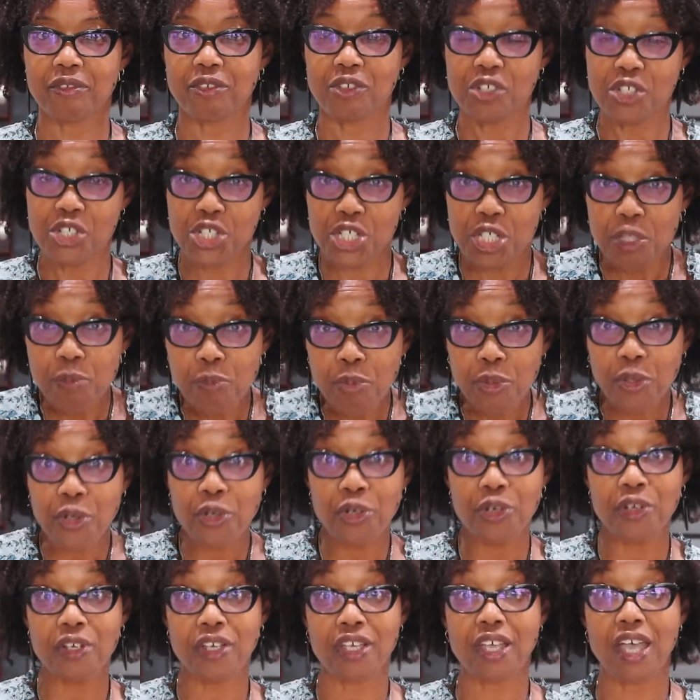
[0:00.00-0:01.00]

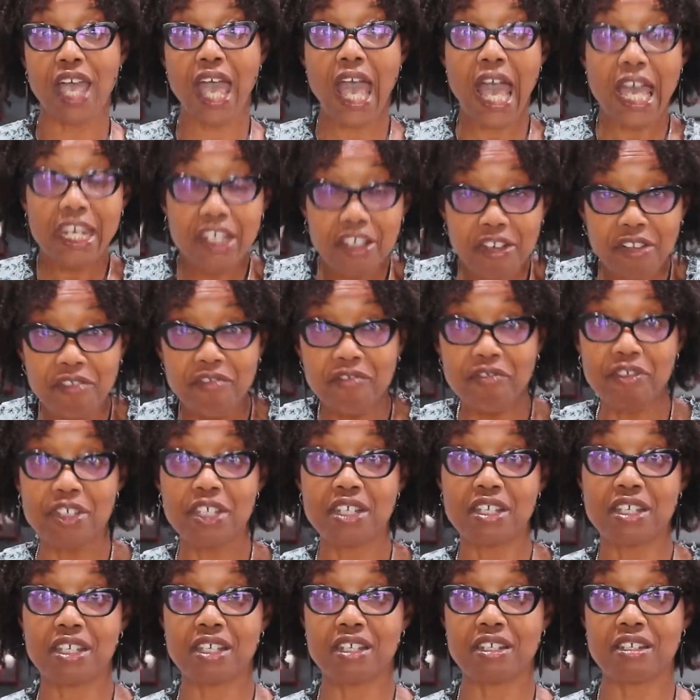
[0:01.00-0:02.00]
cheaper and
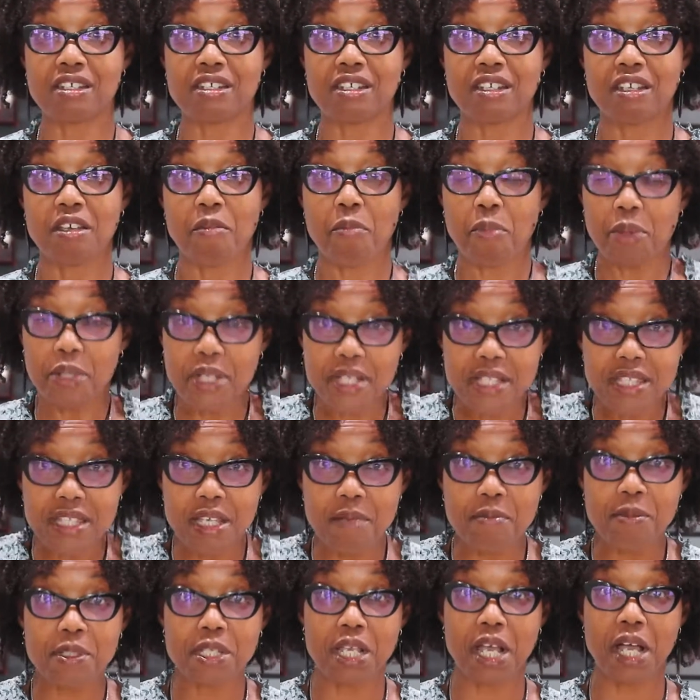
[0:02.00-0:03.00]
convenient, but at the
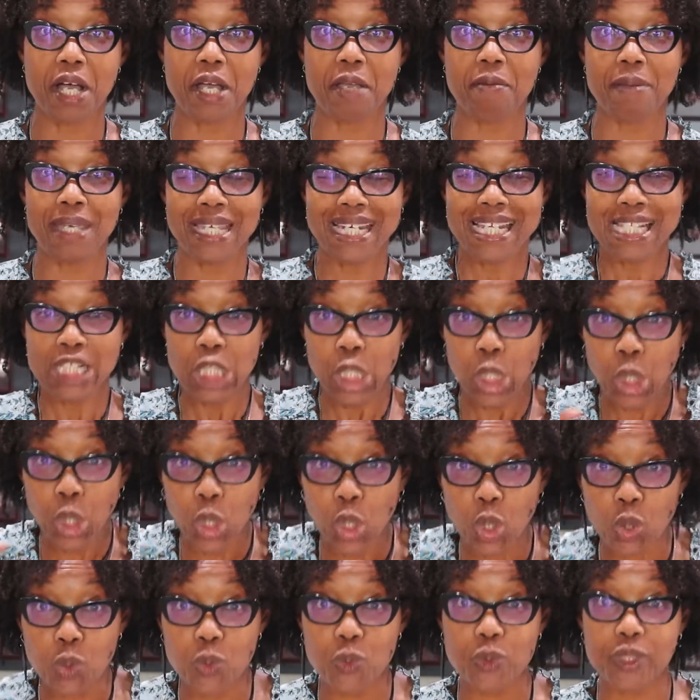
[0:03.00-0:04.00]
same time, it is
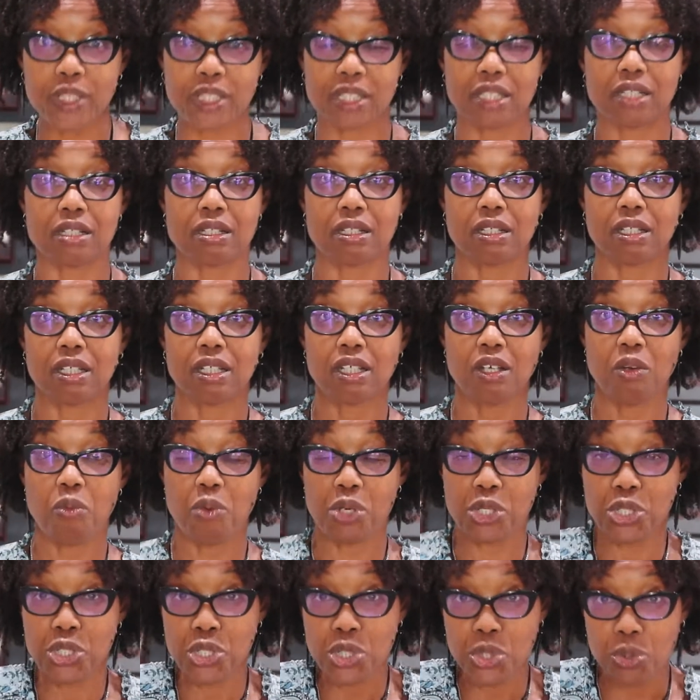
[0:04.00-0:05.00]
loaded
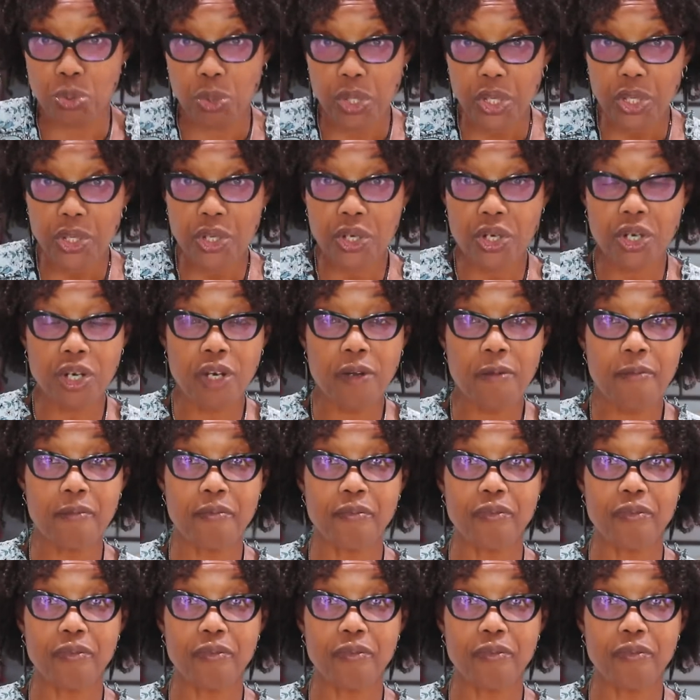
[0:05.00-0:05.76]
with sugar,